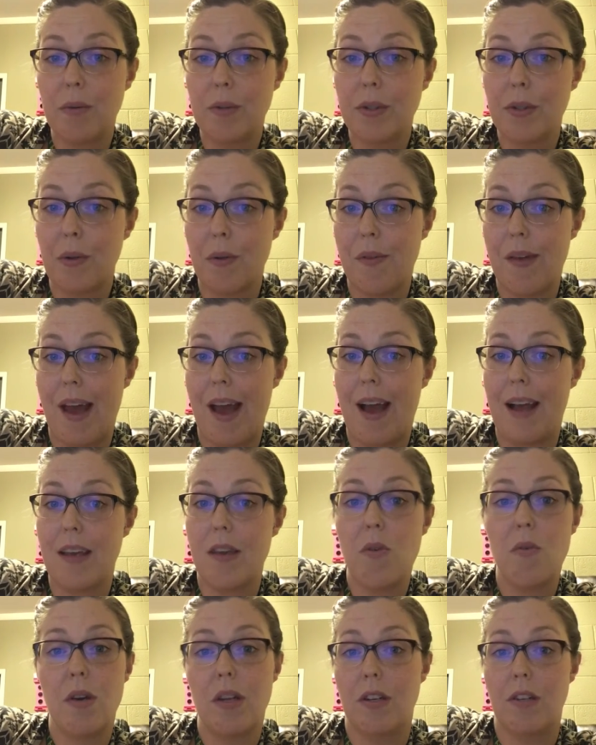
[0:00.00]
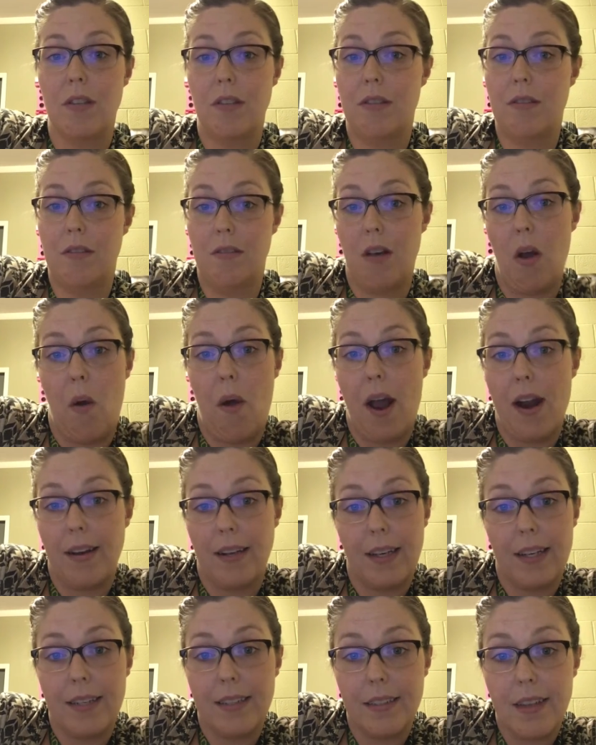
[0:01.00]
so that you can just go ahead and
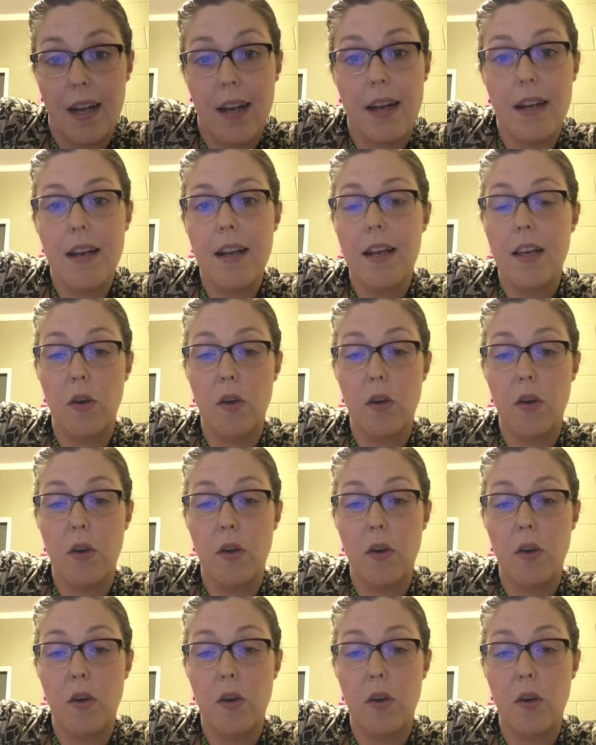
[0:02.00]
get it done.